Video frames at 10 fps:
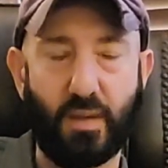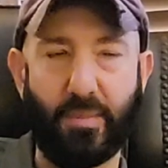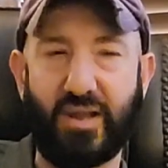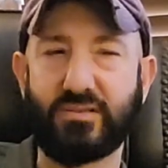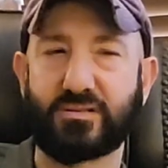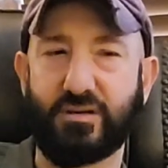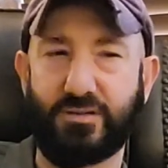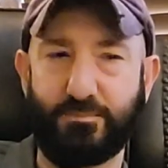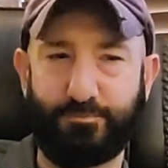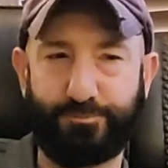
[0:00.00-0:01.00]
Man, it's
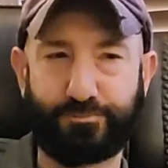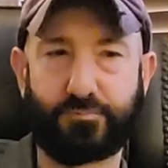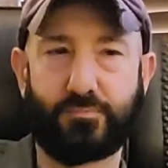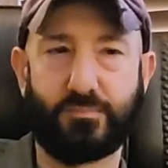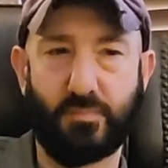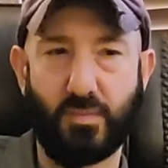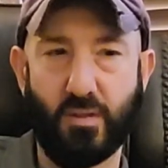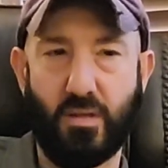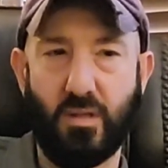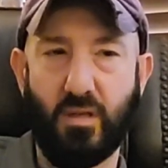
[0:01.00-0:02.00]
good.
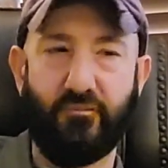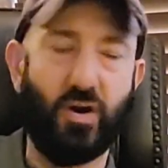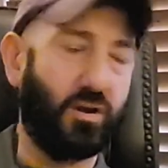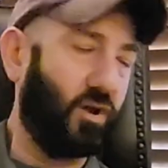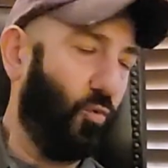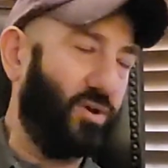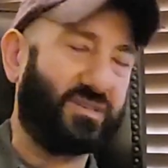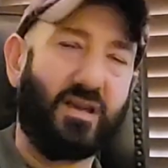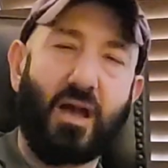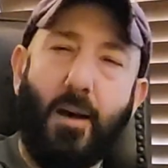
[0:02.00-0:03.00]
Very good
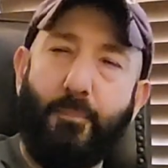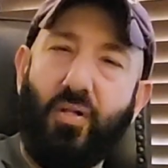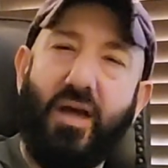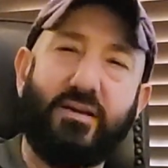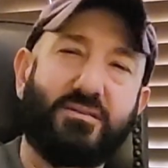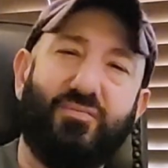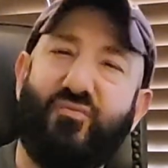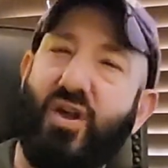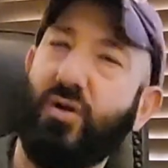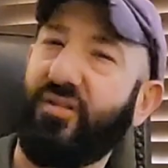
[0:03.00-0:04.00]
whiskey. Complex.
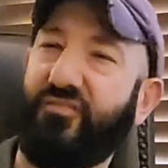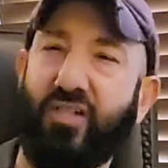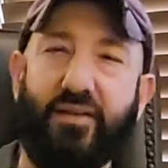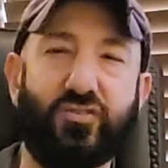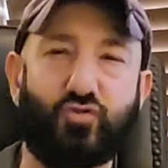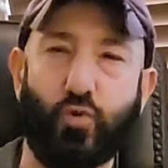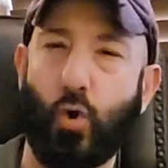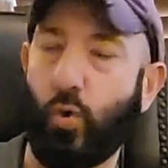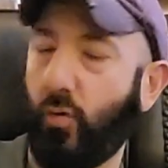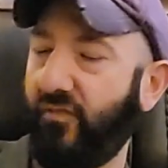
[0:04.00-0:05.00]
Very, the flavors
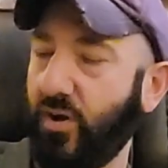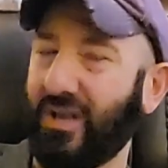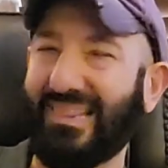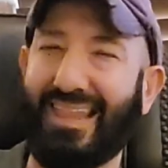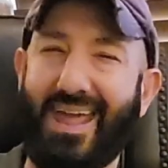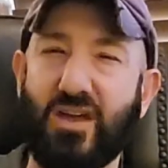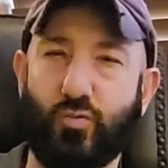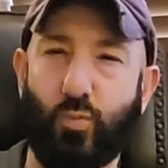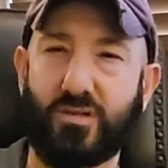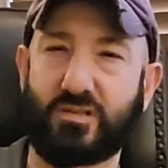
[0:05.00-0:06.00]
roll. Very
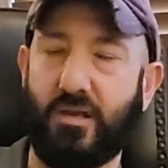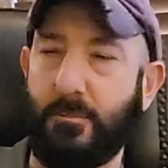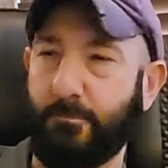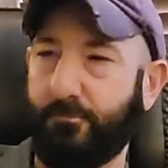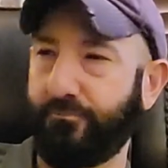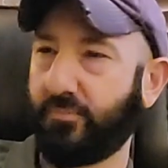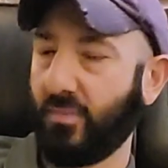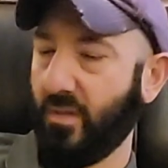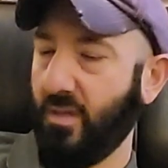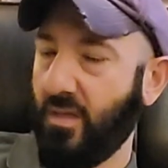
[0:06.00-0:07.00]
layered whiskey.
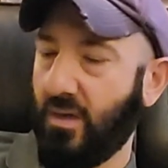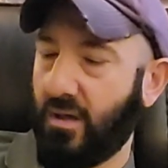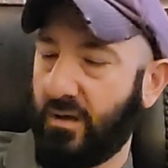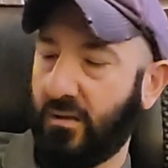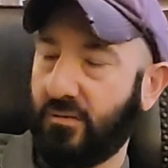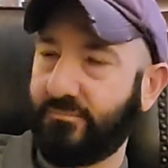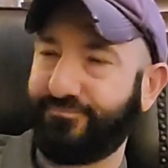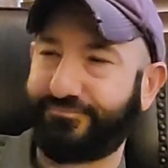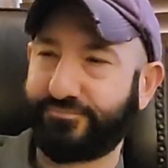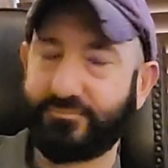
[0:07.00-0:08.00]

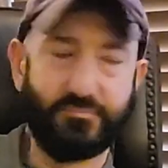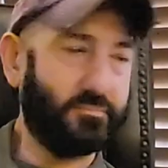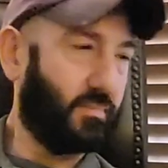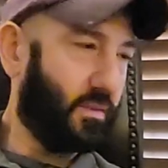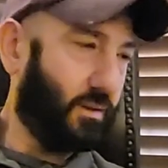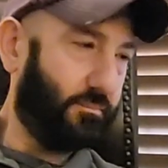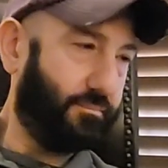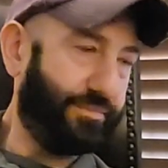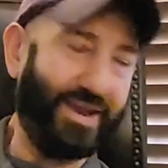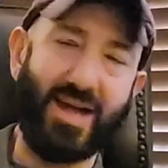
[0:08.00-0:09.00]
They're
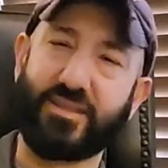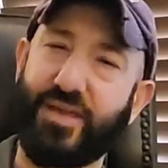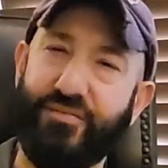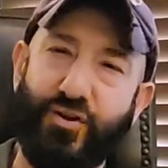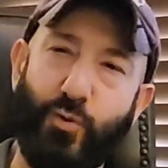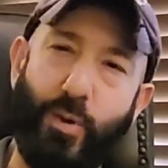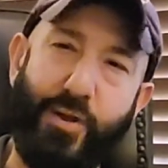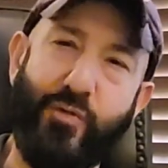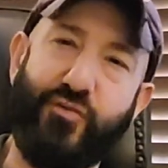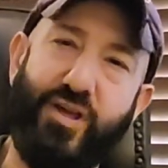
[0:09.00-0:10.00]
not giving it
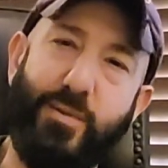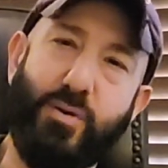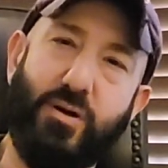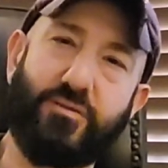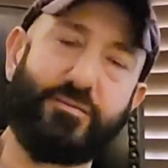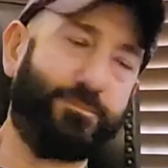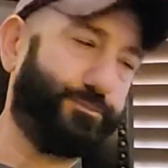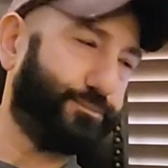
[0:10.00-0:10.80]
away, though, for $80.